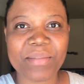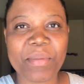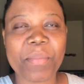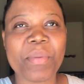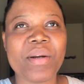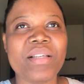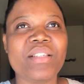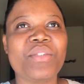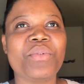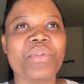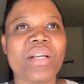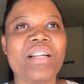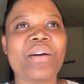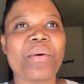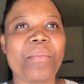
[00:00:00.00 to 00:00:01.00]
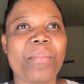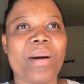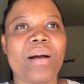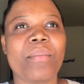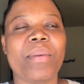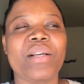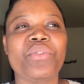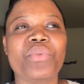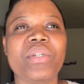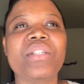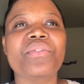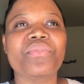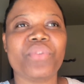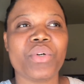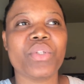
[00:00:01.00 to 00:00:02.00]
My parents usually come back by
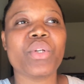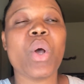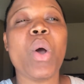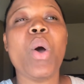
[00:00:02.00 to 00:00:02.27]
24th